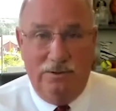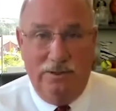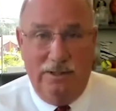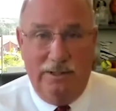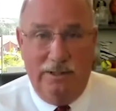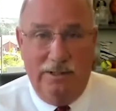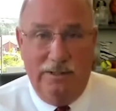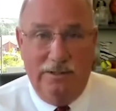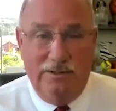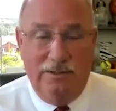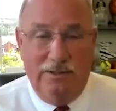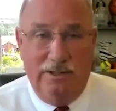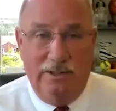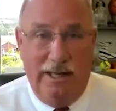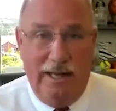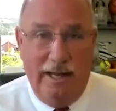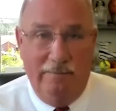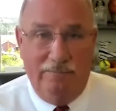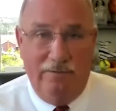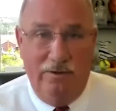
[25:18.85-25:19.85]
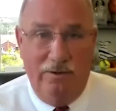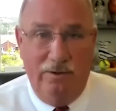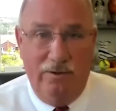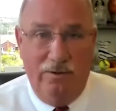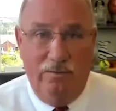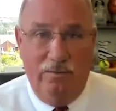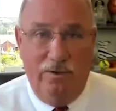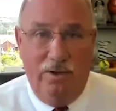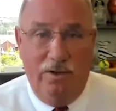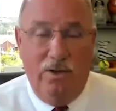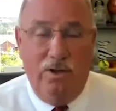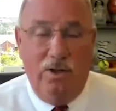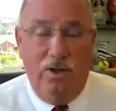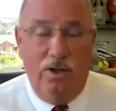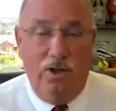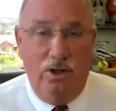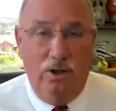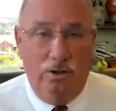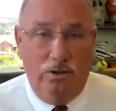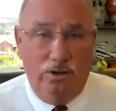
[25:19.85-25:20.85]
is in the afternoon,
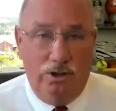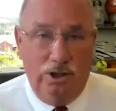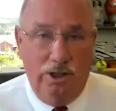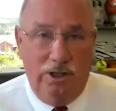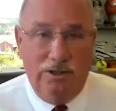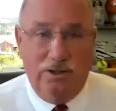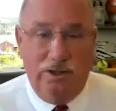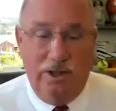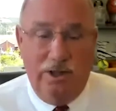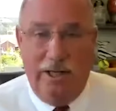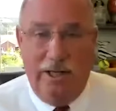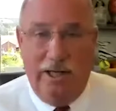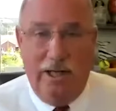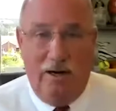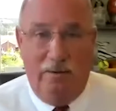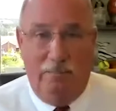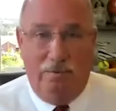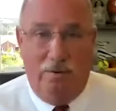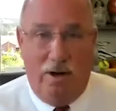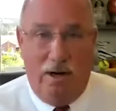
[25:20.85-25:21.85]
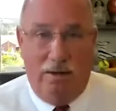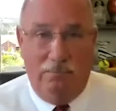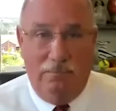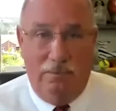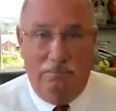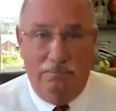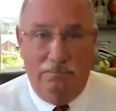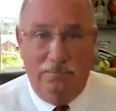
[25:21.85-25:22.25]
you're just going to get a problem.